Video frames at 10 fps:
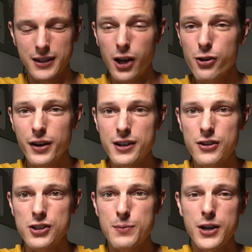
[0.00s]
other end of
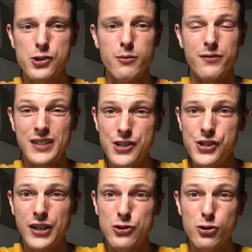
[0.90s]
the spectrum of
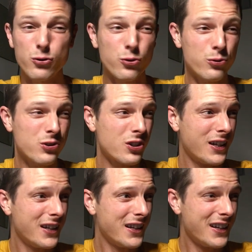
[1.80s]
teaching in schools
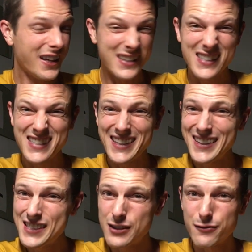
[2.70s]

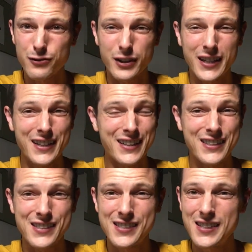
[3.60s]
extensively and
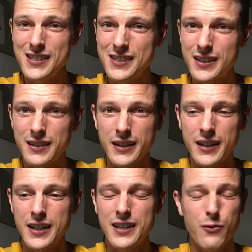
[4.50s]

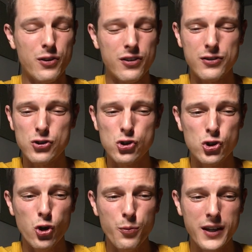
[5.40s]
consistently, and with
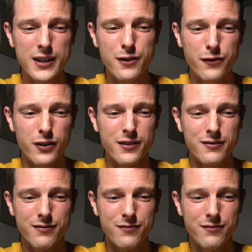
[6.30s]
so many different